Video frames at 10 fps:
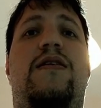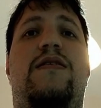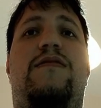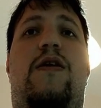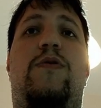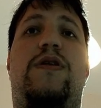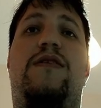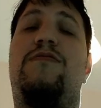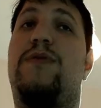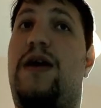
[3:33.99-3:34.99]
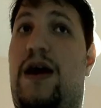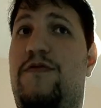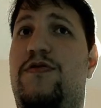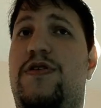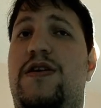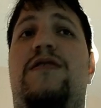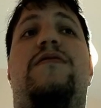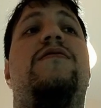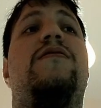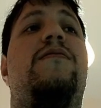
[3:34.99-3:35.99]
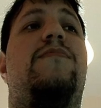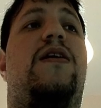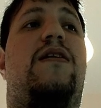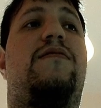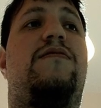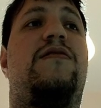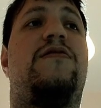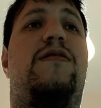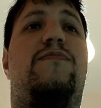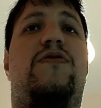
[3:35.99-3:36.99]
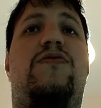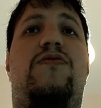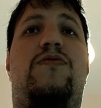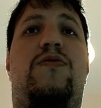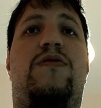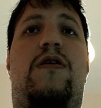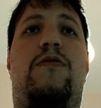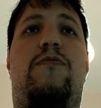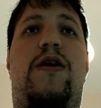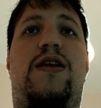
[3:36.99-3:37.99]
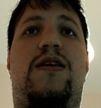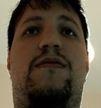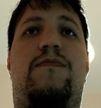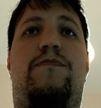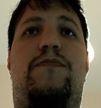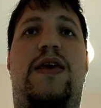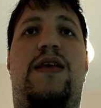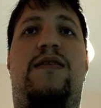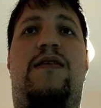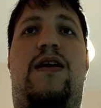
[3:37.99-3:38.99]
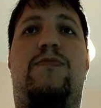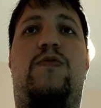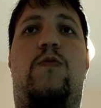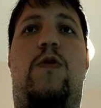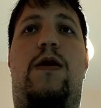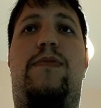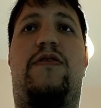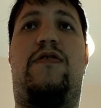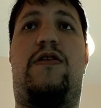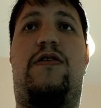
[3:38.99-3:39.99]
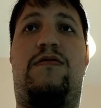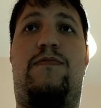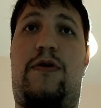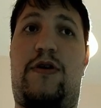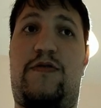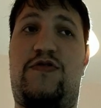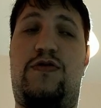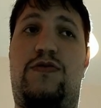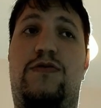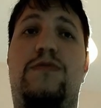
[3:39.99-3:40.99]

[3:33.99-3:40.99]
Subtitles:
So we need to be careful here because year number 2 is already P times 1 plus R to the power of 2.